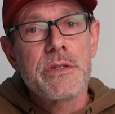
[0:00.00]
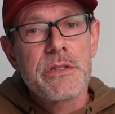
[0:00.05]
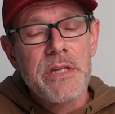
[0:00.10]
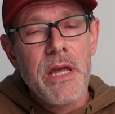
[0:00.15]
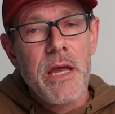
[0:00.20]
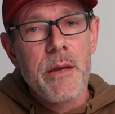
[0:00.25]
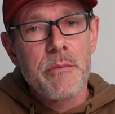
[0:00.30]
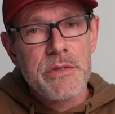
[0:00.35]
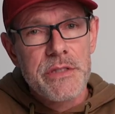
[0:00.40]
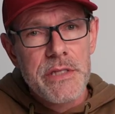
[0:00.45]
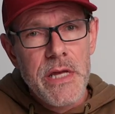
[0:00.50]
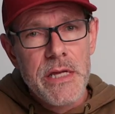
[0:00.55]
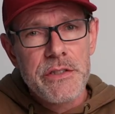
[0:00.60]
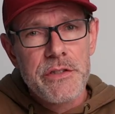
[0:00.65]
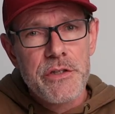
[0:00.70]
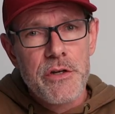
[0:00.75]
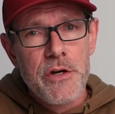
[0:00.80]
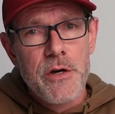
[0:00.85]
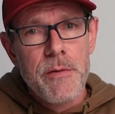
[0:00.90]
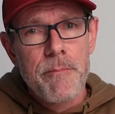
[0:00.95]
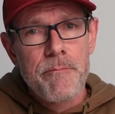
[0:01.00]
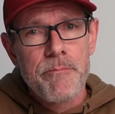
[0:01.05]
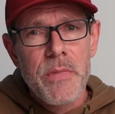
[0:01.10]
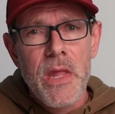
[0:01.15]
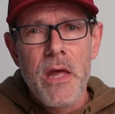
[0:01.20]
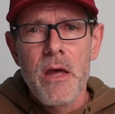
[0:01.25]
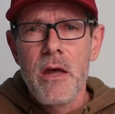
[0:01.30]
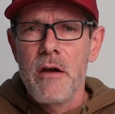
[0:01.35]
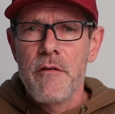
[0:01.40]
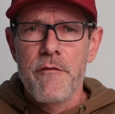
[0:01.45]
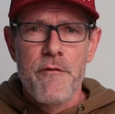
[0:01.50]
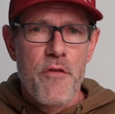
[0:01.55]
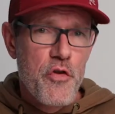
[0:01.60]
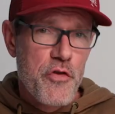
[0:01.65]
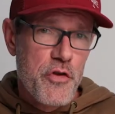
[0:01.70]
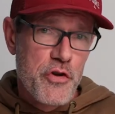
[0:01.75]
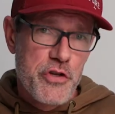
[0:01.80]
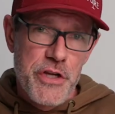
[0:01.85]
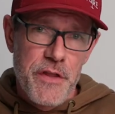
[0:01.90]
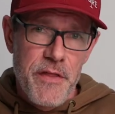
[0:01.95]
the same sensor.
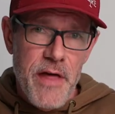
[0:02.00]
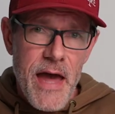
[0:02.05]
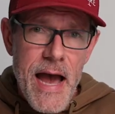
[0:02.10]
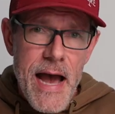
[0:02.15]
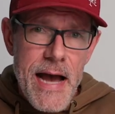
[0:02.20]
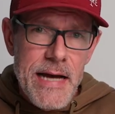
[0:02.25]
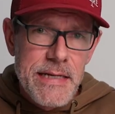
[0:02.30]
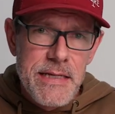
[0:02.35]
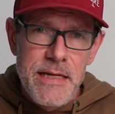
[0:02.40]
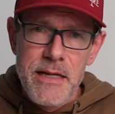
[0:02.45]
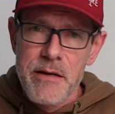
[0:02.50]
Further to that,